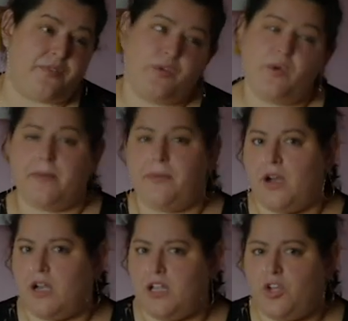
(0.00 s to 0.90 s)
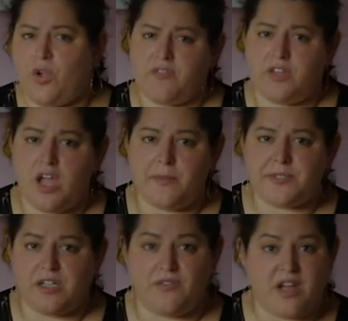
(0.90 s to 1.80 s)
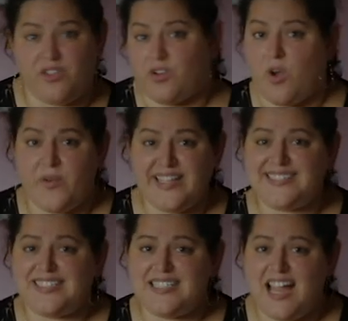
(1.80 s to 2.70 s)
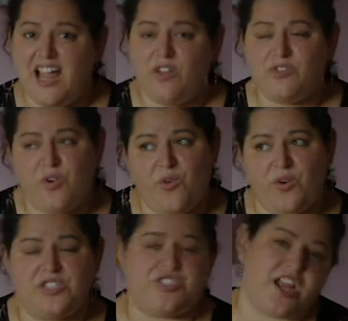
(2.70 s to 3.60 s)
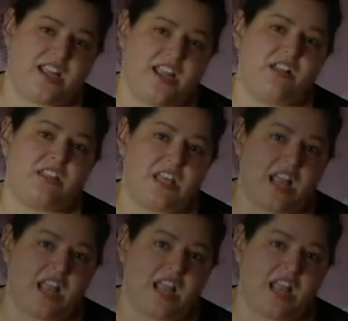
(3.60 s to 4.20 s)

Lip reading: But if you want to party, you have the option of either going into town or checking out the